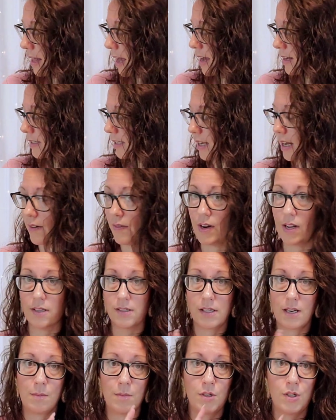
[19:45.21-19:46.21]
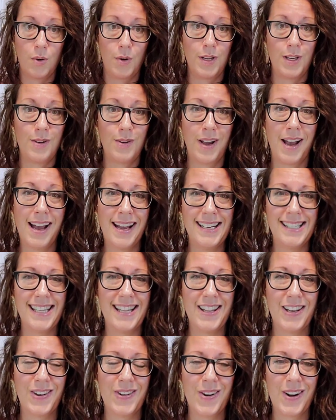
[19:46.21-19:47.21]
that set of nails that I'm showing you guys
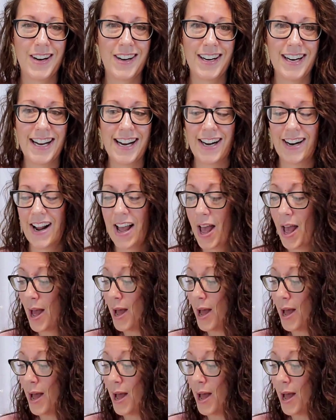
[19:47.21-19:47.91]
in the corner here.